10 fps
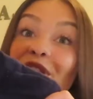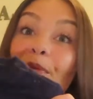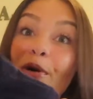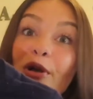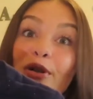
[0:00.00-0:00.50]

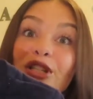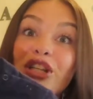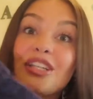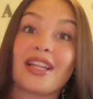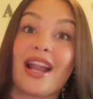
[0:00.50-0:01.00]
little polo
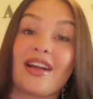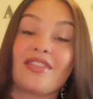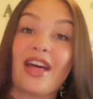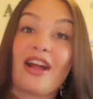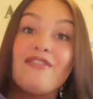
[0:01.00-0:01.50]
shirt
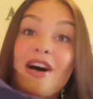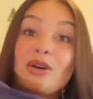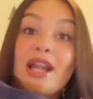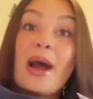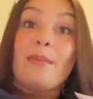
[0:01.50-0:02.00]
that I
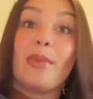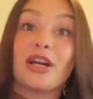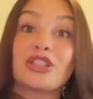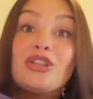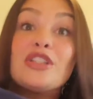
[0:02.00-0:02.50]
found at
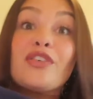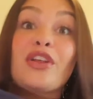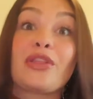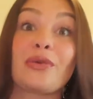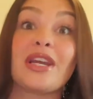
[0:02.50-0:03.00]
Marshall's
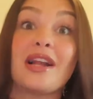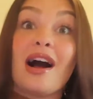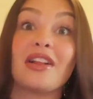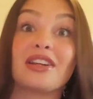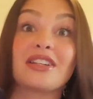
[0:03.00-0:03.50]
for
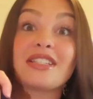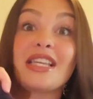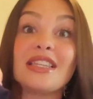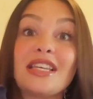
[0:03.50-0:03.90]
$3.